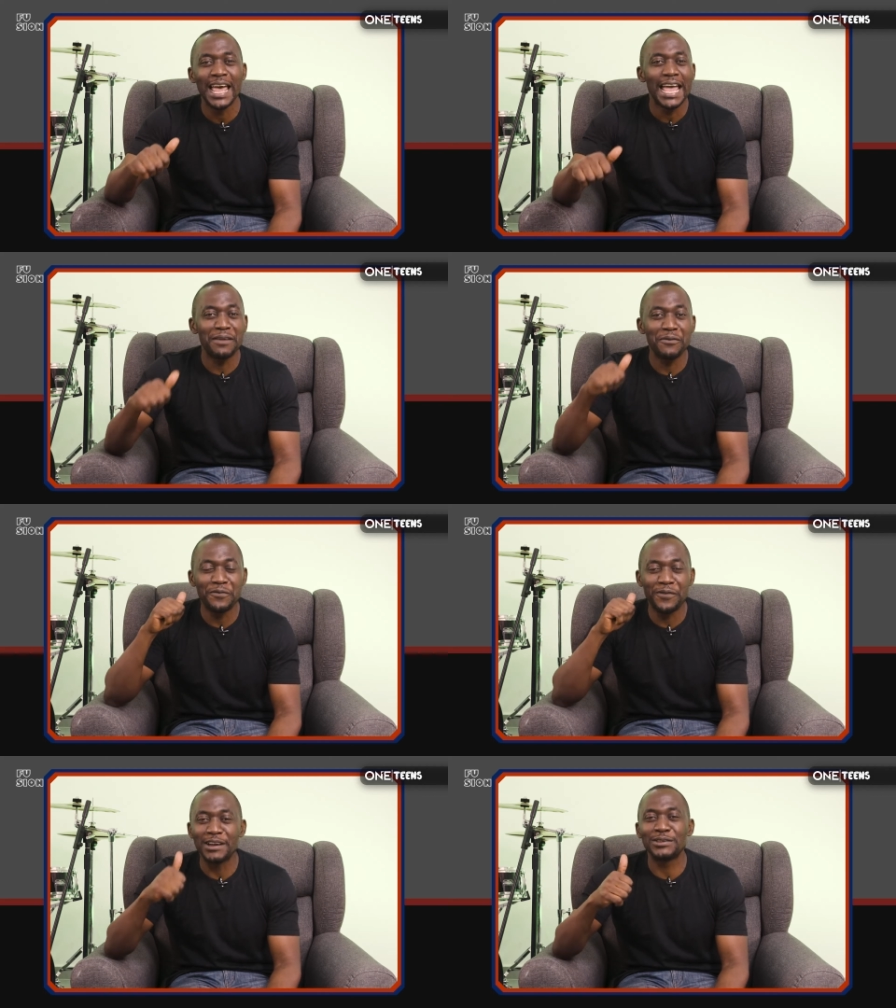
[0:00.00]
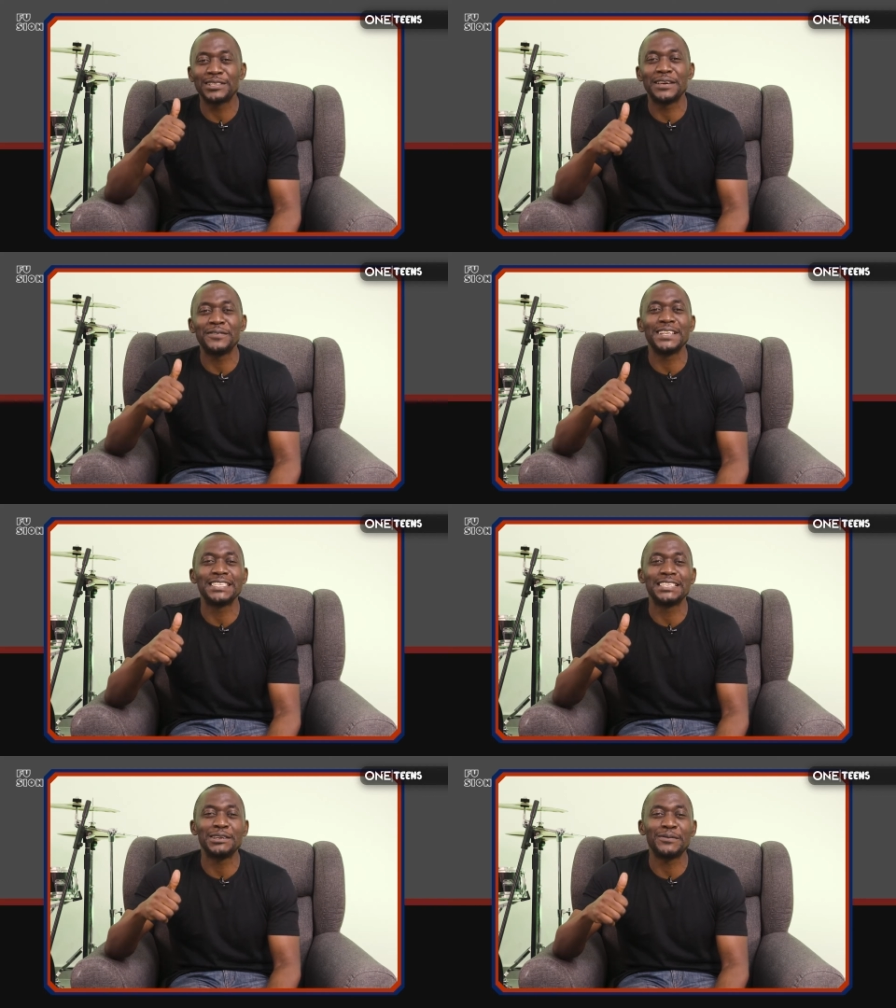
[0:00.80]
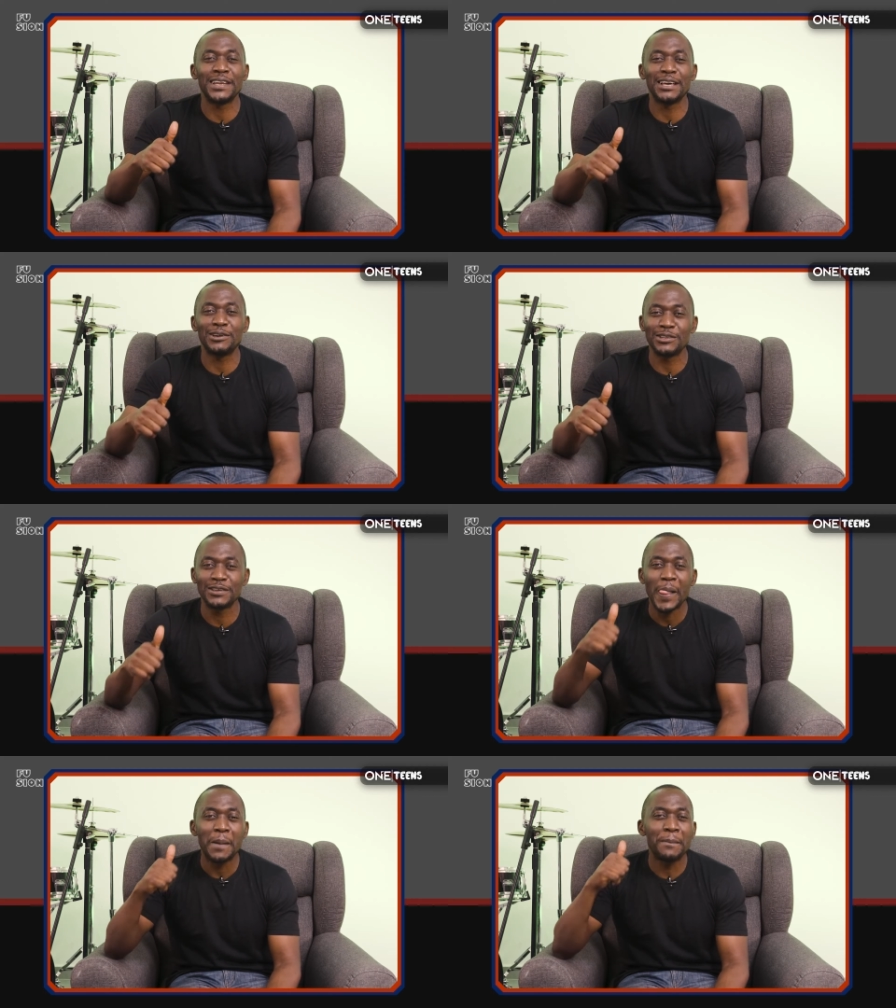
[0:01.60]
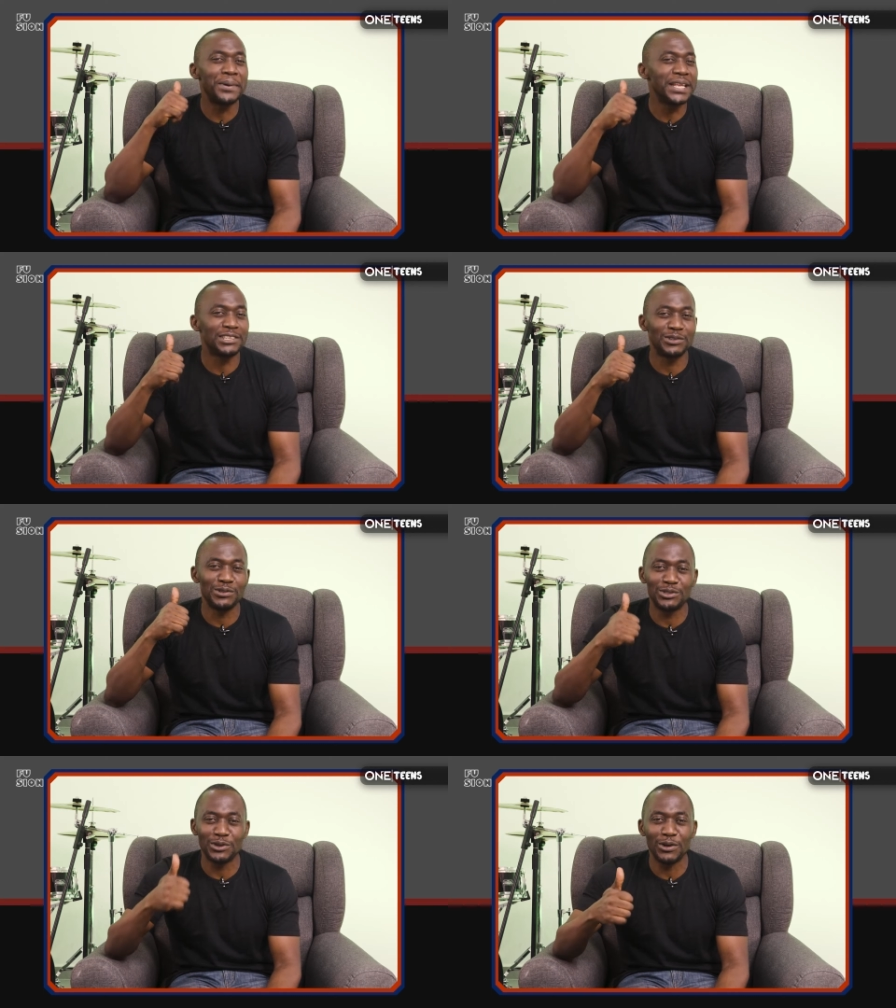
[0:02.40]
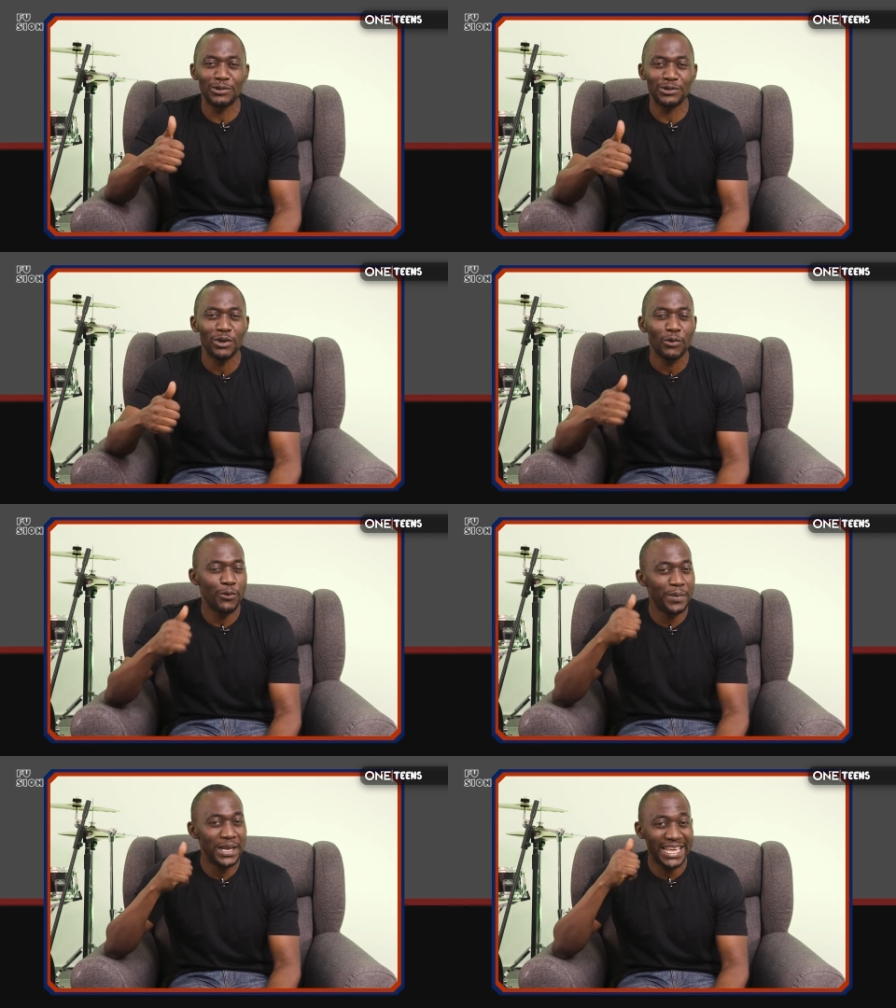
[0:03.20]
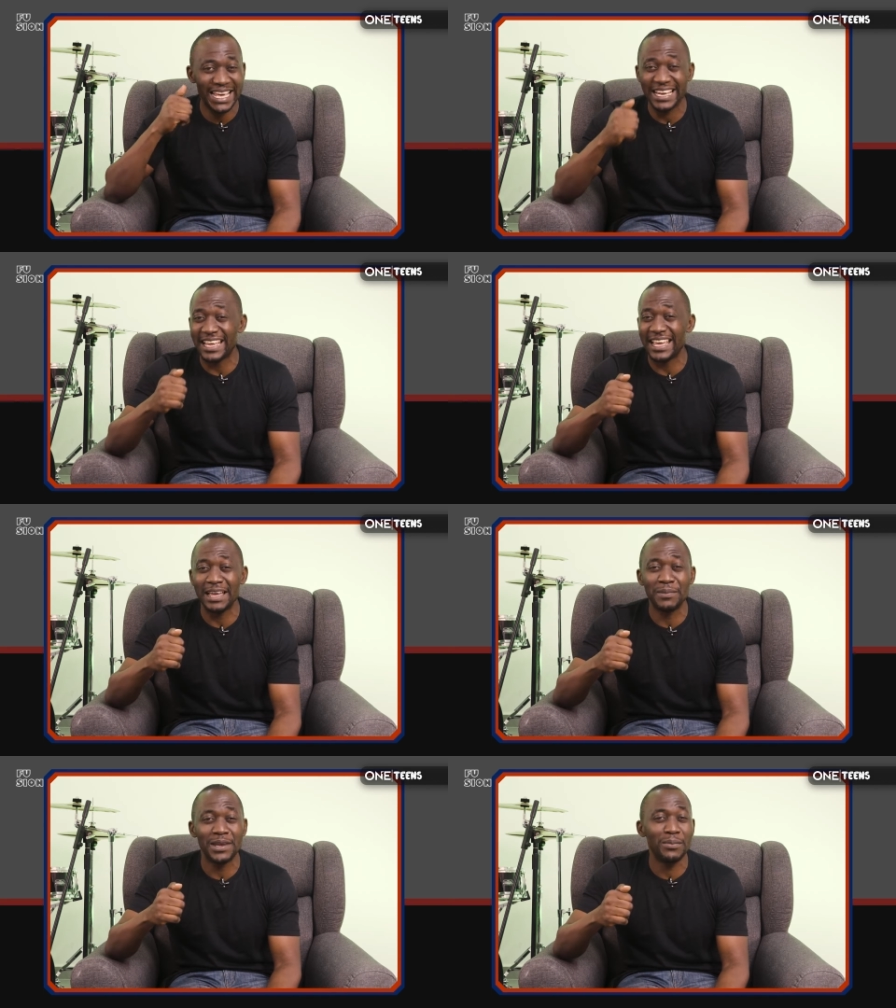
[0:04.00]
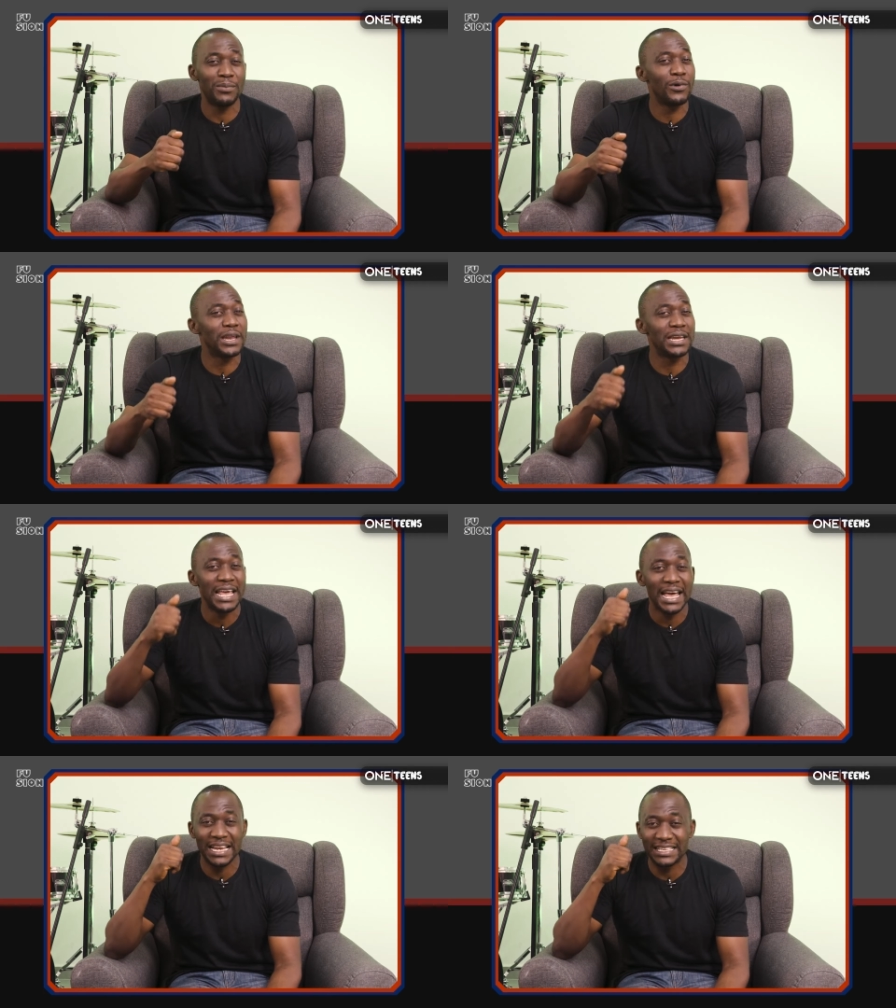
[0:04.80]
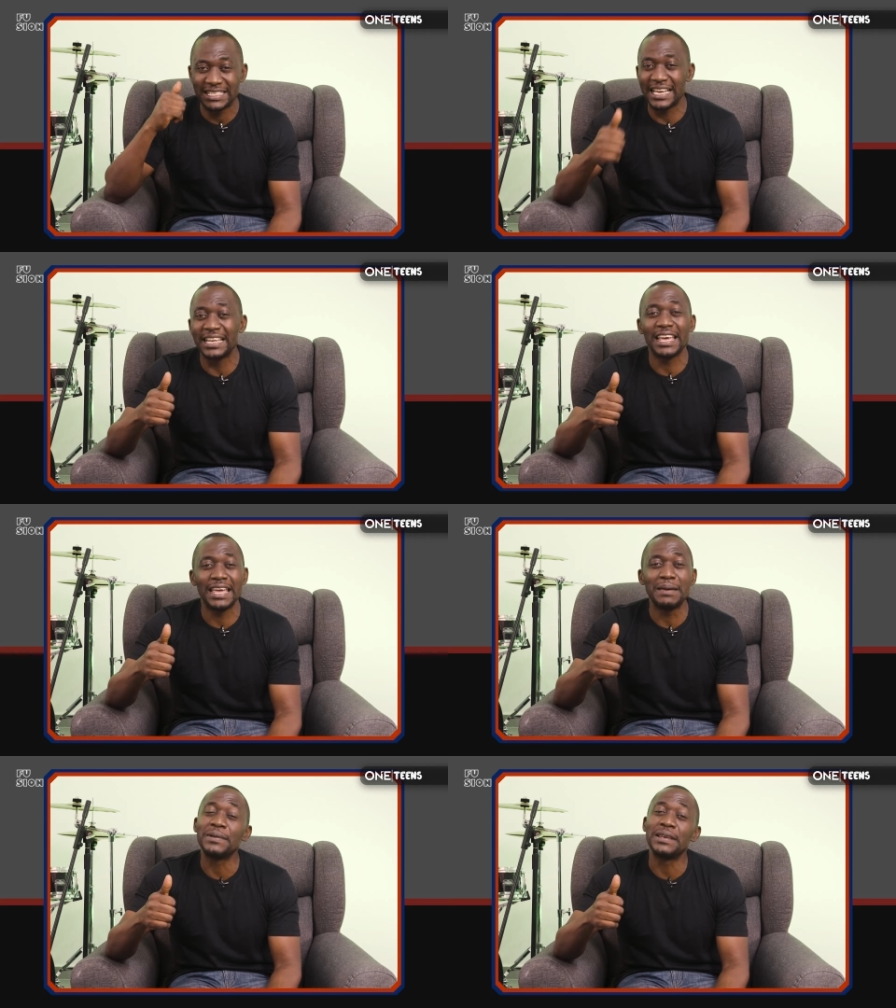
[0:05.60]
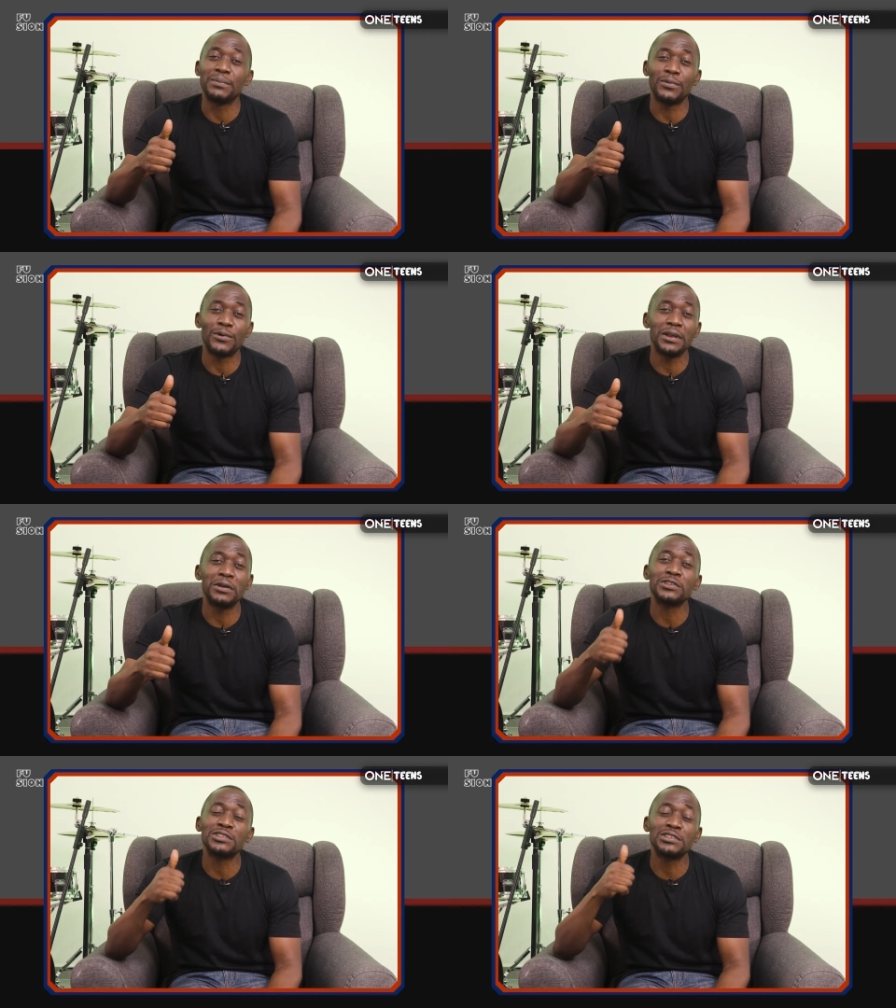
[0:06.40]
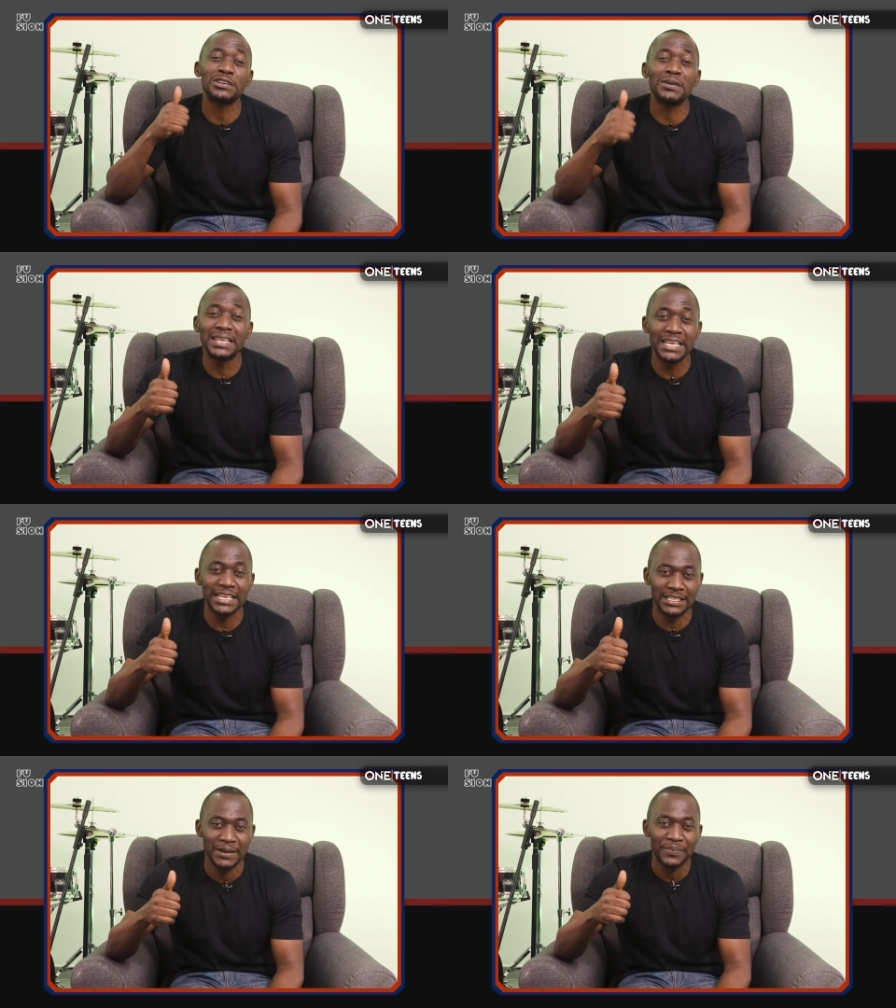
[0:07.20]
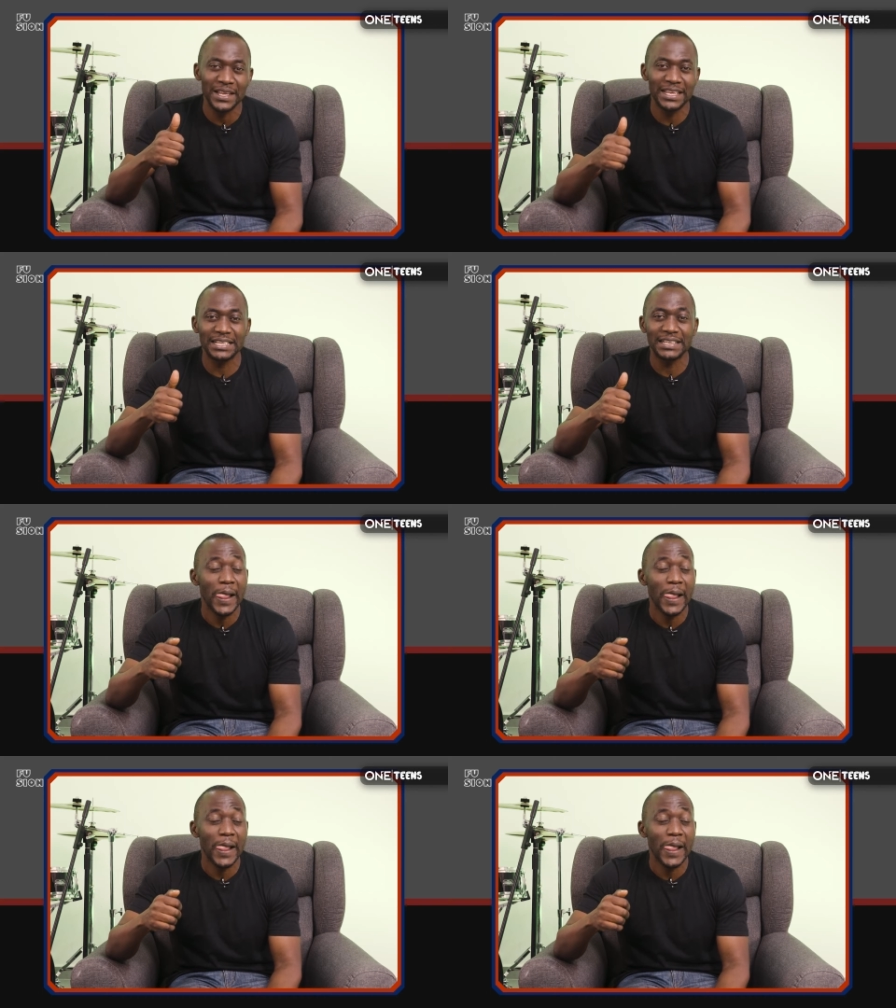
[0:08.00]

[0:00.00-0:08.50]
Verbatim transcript: If you find yourself in the city of Lagos, Please do join us. We meet 8 a.m. in the morning and 10 a.m. in the morning on Sundays. Yes.